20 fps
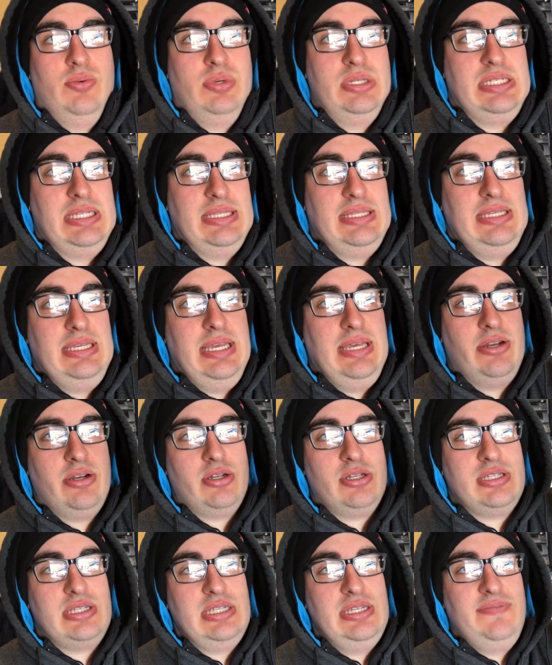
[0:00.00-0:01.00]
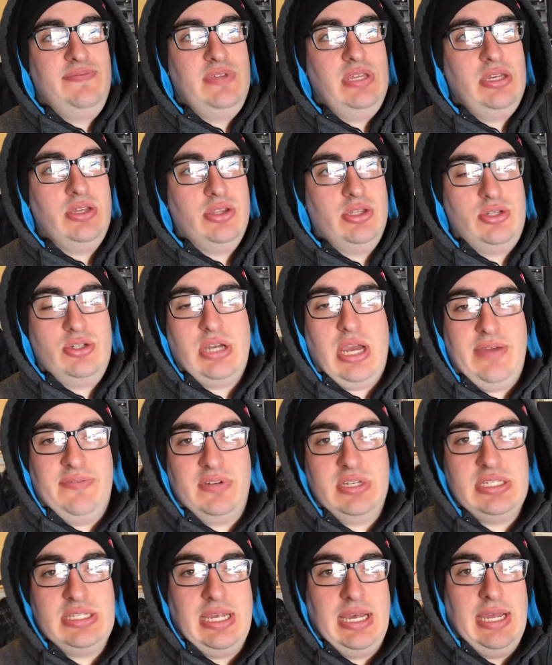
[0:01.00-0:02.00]
was that the inner CV on the
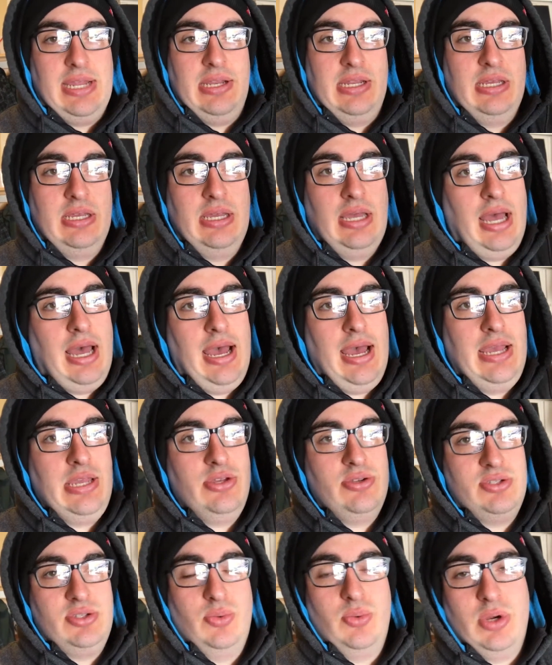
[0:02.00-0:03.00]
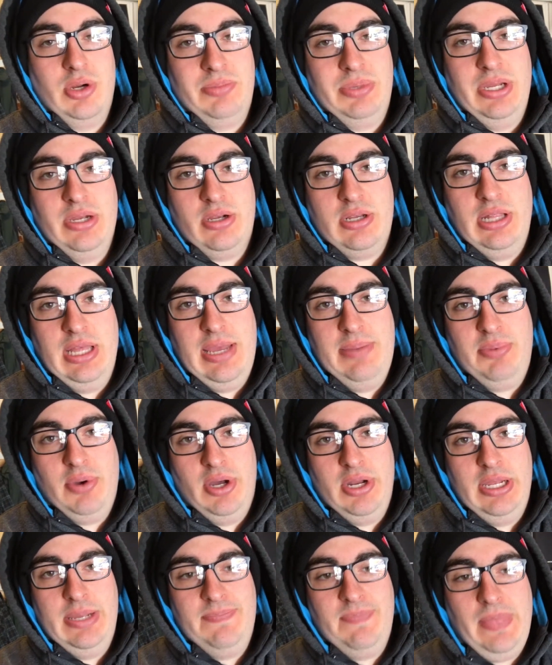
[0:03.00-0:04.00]
driver's side, I used a worm gear clamp
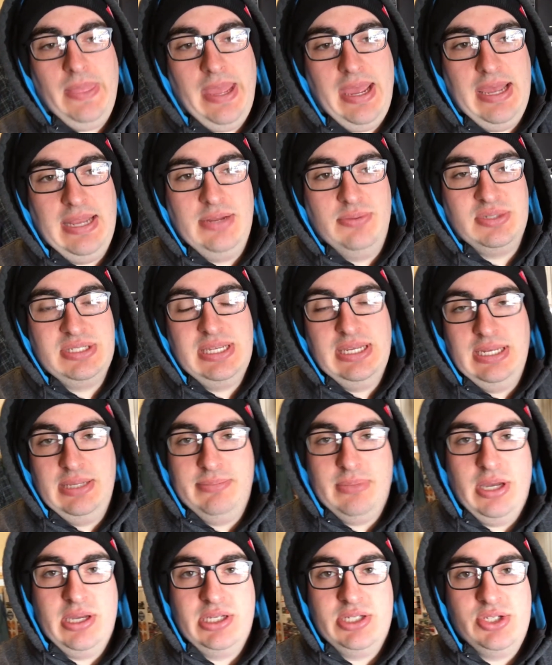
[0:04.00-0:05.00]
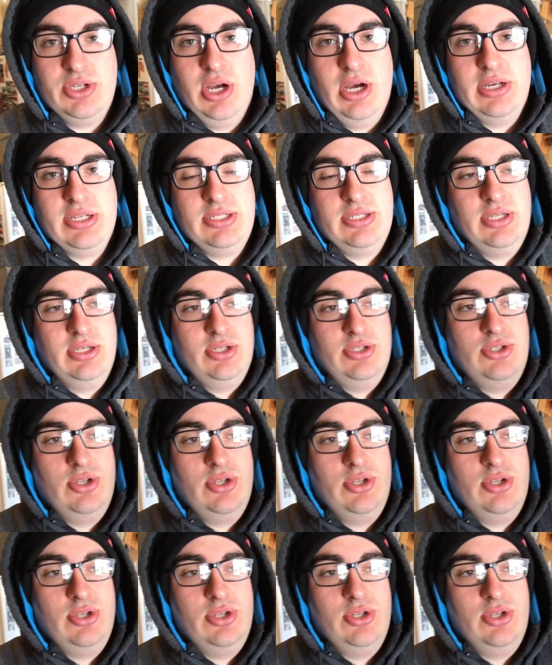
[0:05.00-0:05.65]
on it and it was hitting my exhaust.